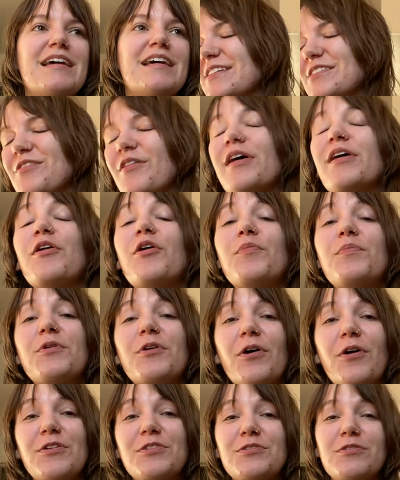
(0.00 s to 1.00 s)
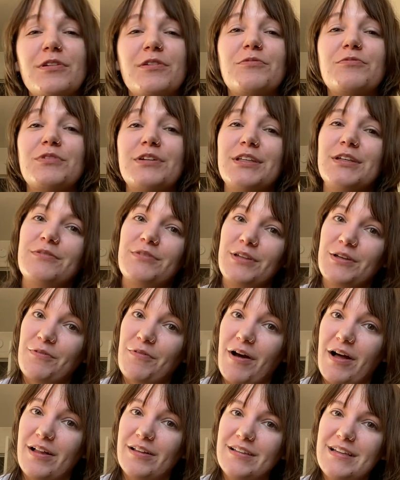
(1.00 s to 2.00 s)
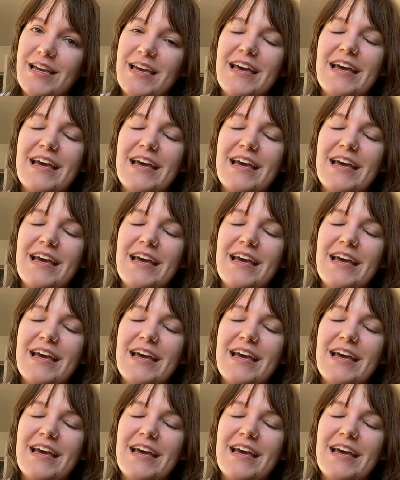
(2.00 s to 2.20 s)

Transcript: So I hope you're all doing really, really well.